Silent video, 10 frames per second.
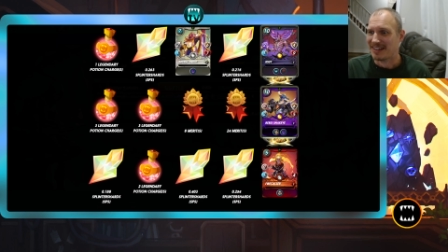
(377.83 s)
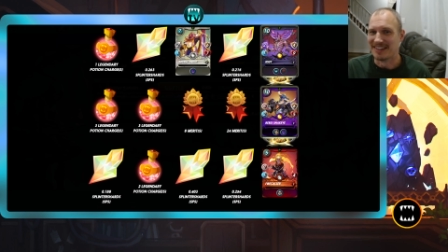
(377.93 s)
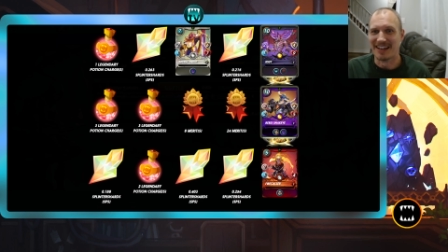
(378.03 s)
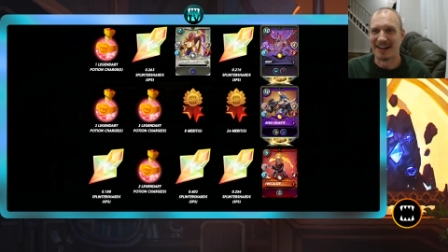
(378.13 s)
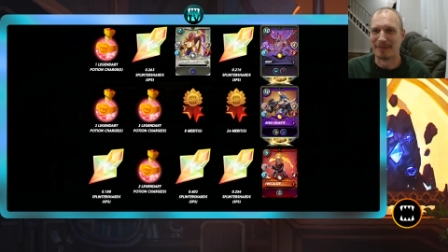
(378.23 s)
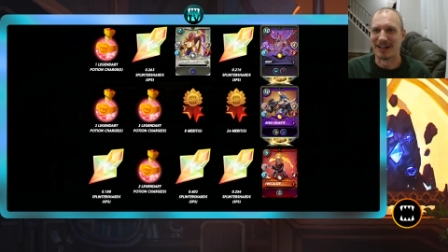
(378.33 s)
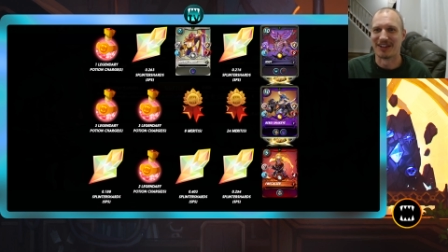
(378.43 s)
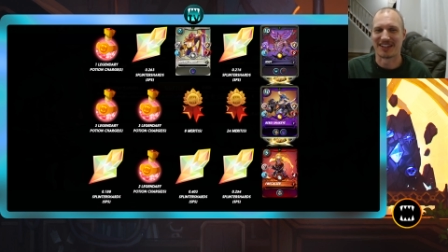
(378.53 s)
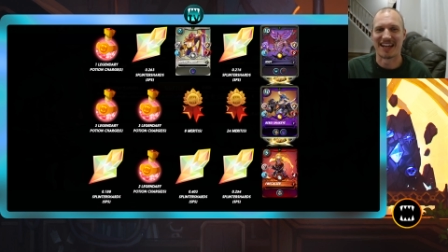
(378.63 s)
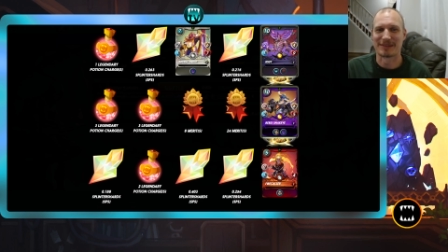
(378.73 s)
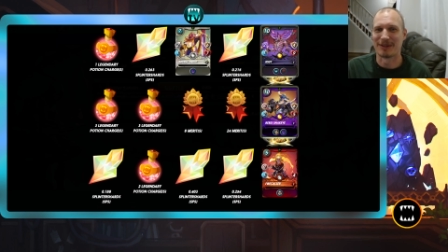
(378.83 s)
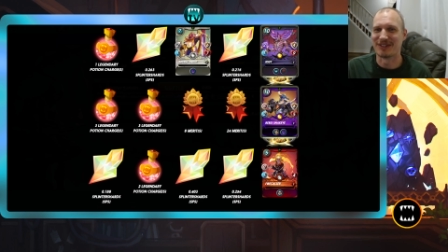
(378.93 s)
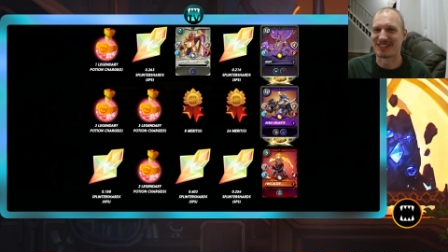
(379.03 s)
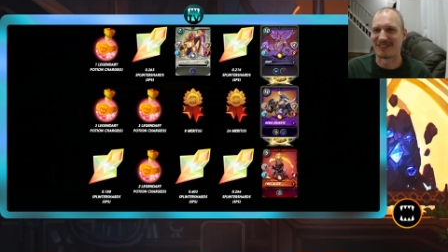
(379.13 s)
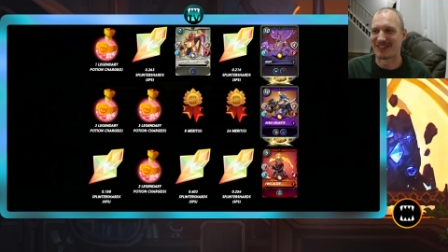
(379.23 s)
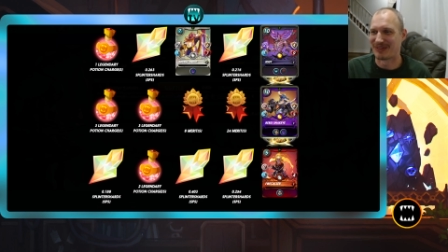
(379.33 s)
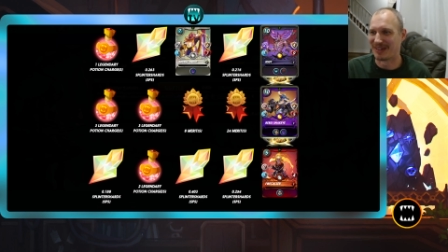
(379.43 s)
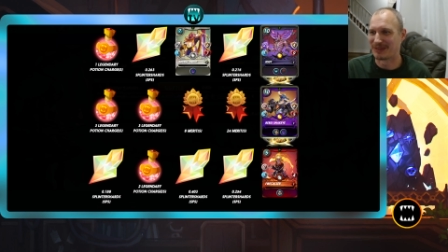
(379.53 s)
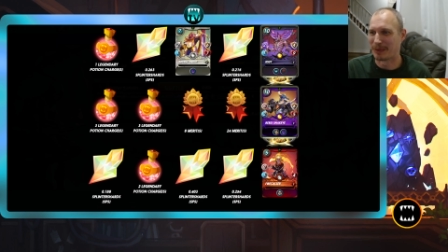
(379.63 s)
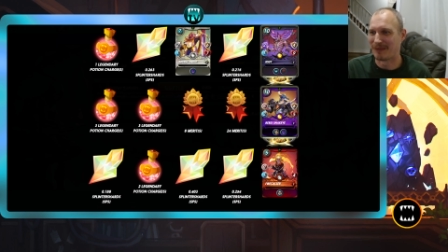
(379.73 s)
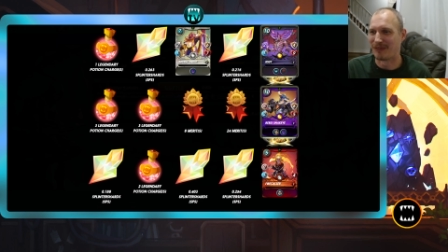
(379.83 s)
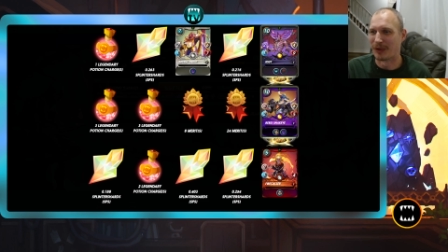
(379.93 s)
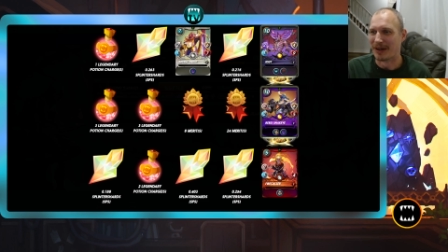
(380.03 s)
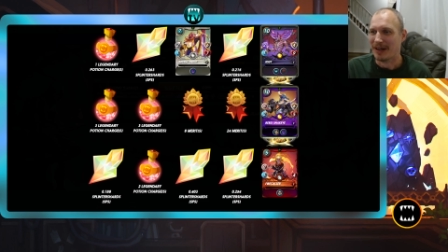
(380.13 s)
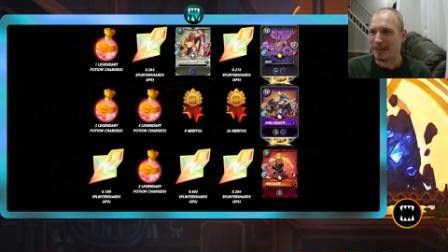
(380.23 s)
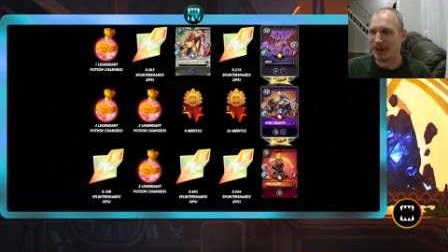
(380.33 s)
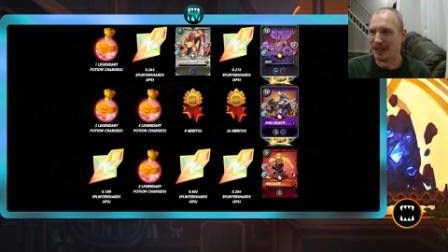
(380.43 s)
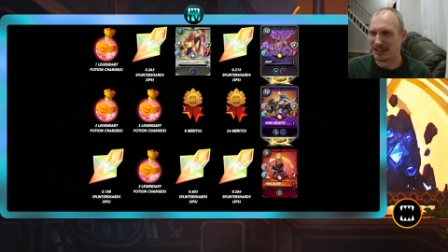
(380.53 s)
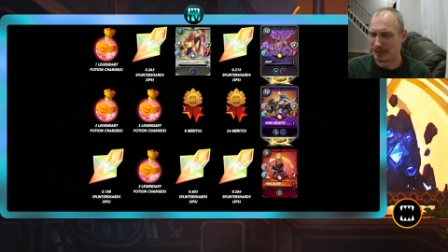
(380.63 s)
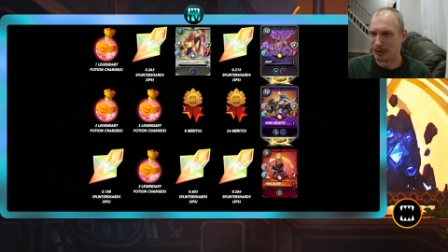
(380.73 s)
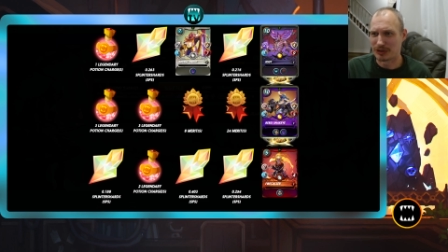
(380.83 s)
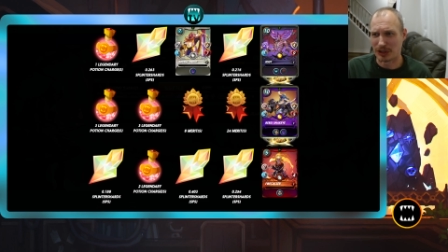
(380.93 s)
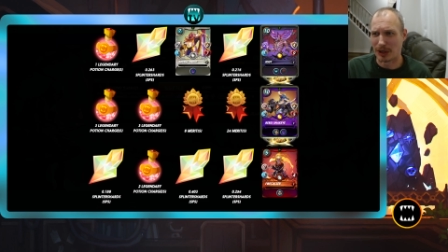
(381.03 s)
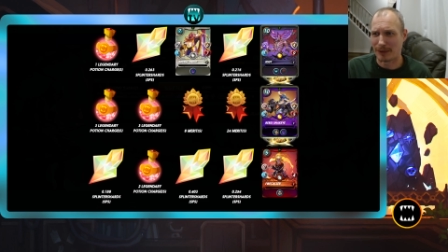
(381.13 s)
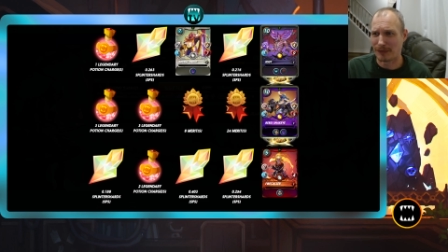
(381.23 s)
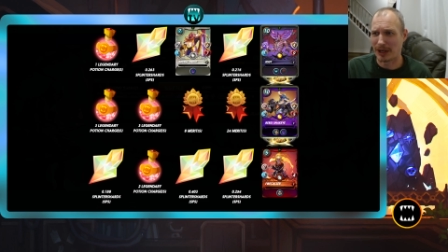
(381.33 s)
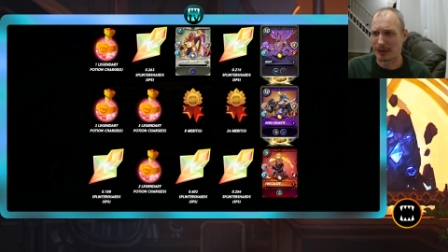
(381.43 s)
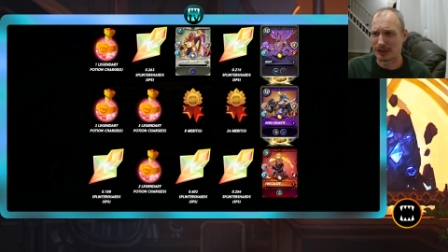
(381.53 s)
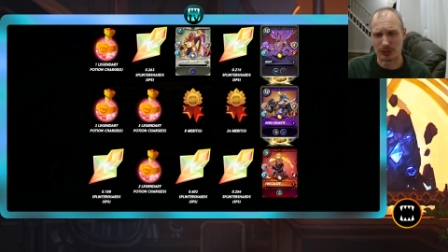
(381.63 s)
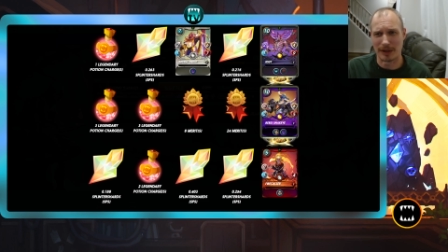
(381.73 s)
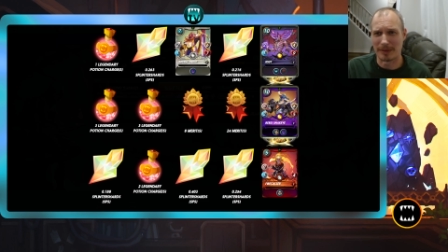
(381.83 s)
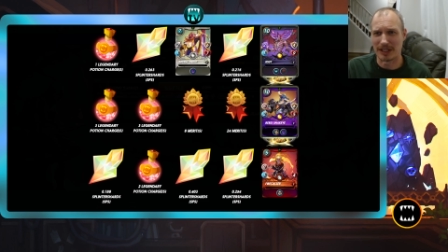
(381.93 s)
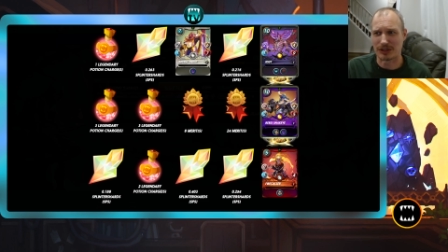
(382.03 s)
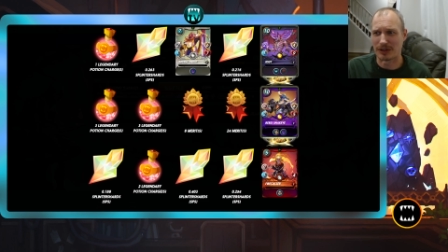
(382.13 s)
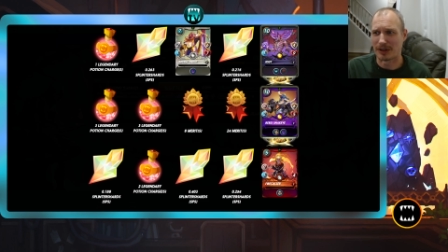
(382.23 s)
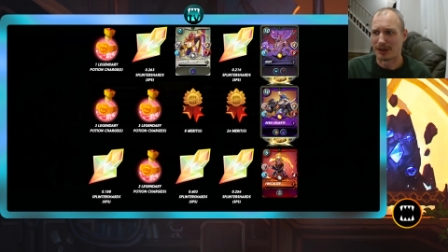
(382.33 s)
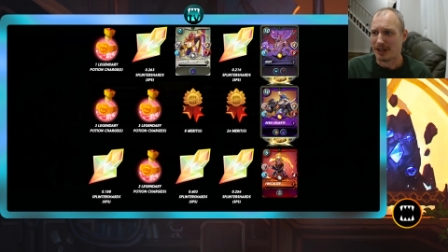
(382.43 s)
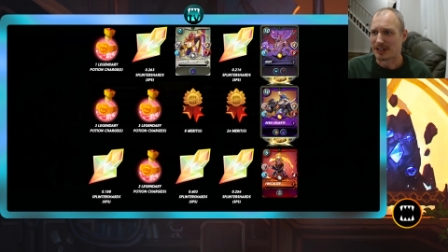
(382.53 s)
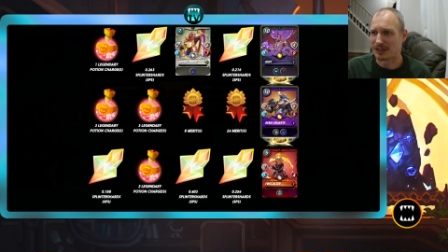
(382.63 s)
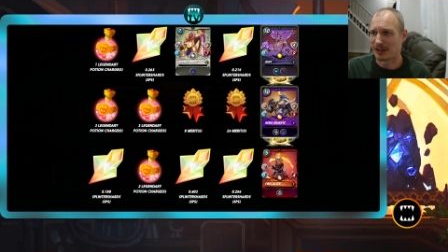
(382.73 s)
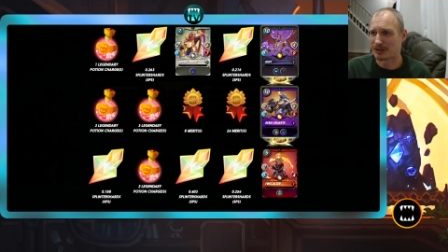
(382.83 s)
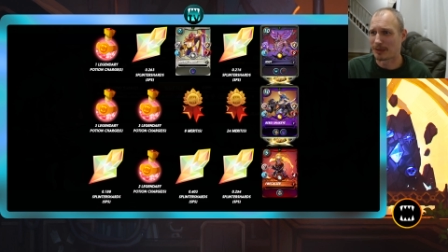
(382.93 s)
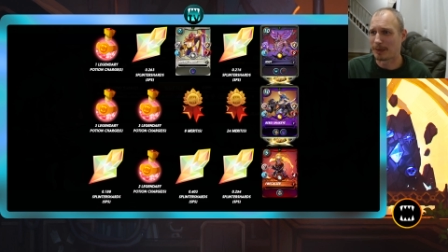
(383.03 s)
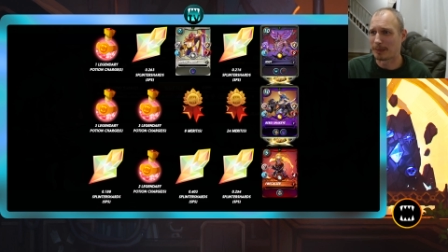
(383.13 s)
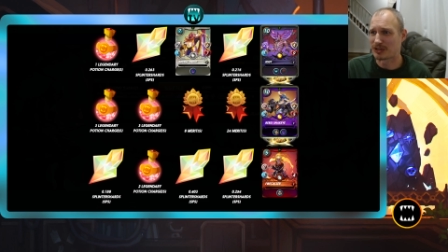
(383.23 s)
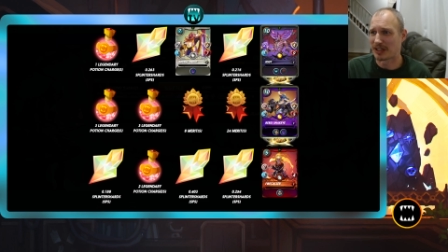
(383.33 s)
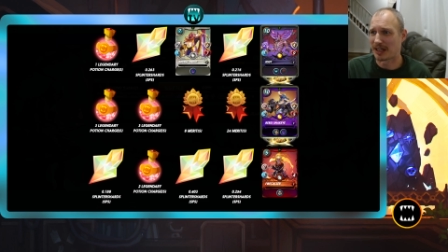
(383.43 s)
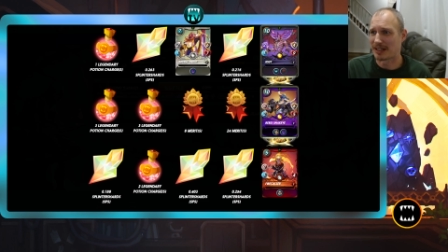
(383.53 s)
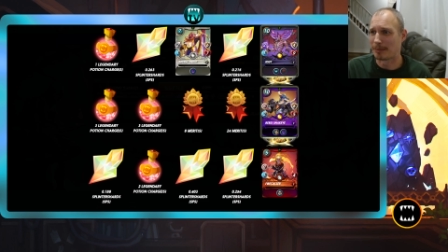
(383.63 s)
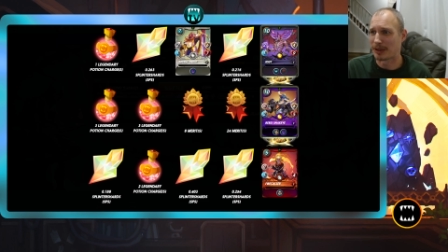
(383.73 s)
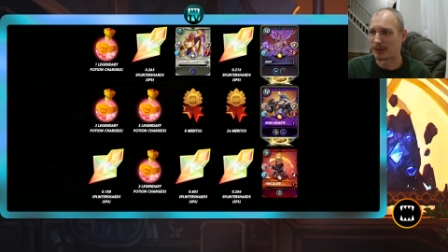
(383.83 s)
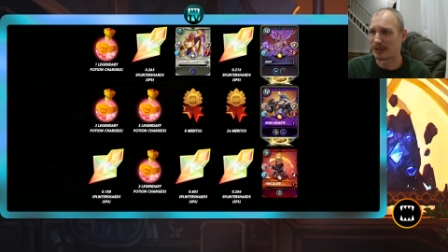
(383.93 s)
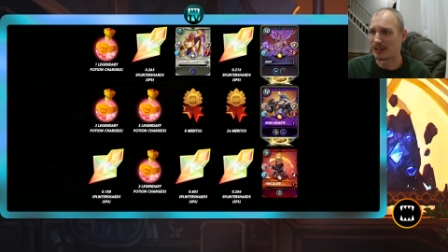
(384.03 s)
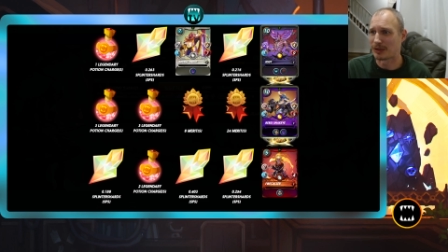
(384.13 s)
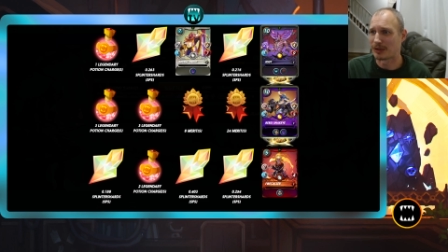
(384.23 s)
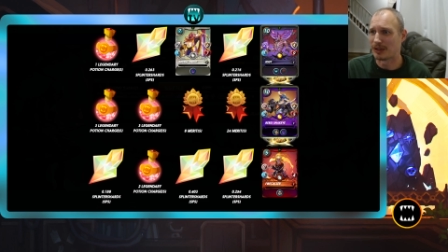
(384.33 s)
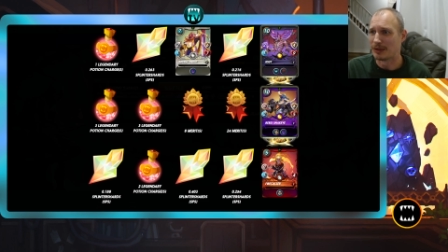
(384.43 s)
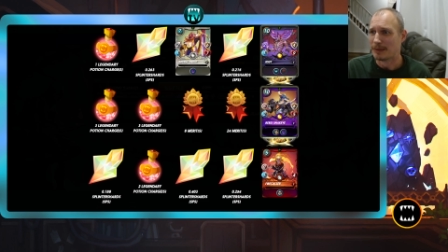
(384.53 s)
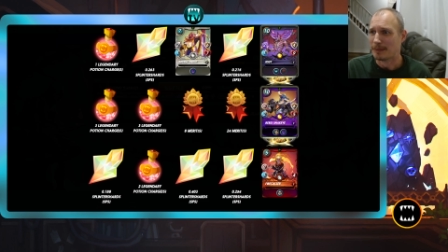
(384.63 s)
Yeah, my luck has been used up for 2024. But is music off now? I just want to make sure because I hear some people saying I can barely hear you.